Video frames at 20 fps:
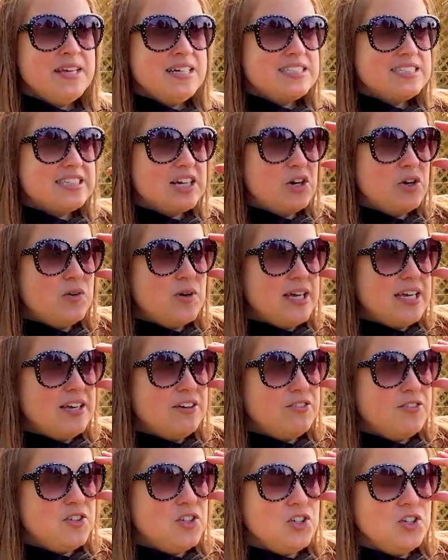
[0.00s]
So
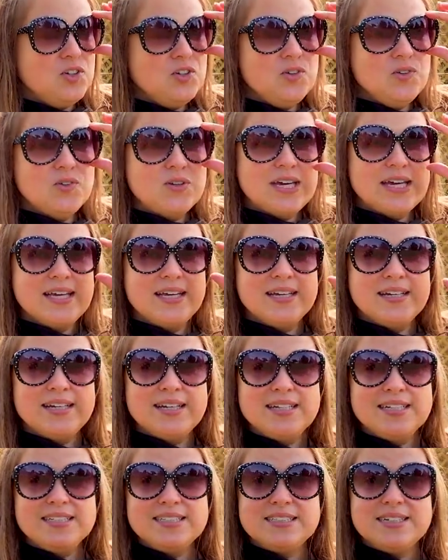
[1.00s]
if you can,
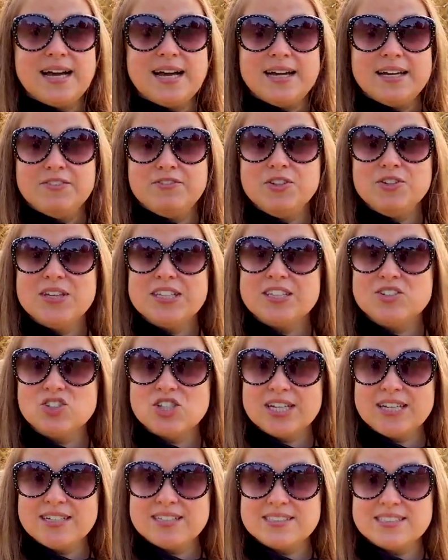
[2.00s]
uh, if you get the
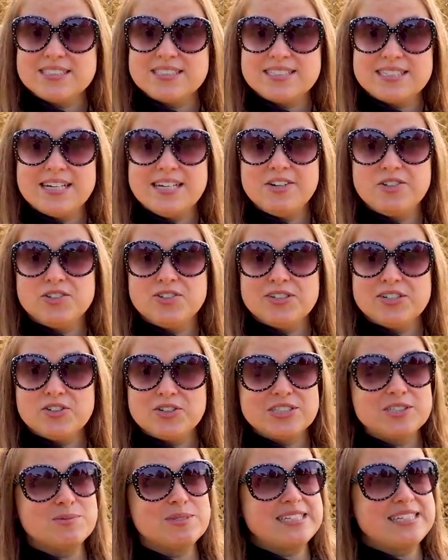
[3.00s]
chance to stay here during
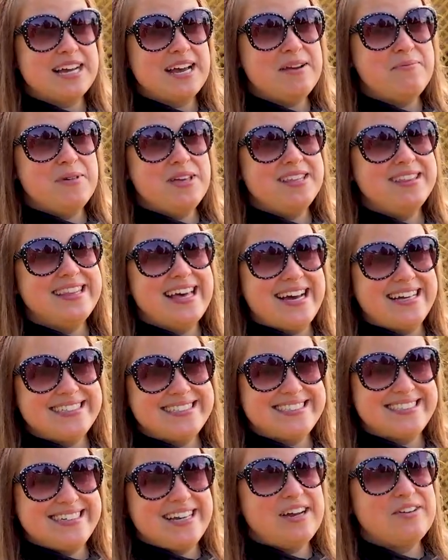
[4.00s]
Christmas time,
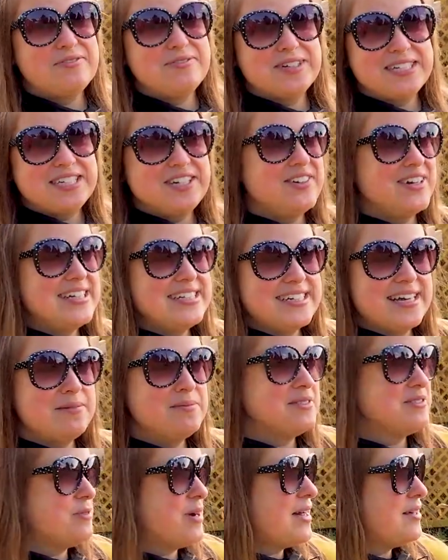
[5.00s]
that's a really great
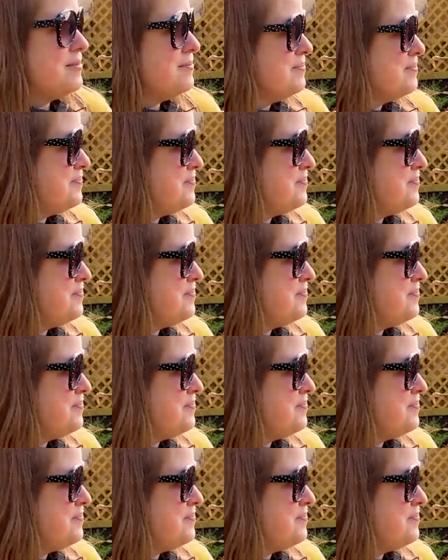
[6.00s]
time as well.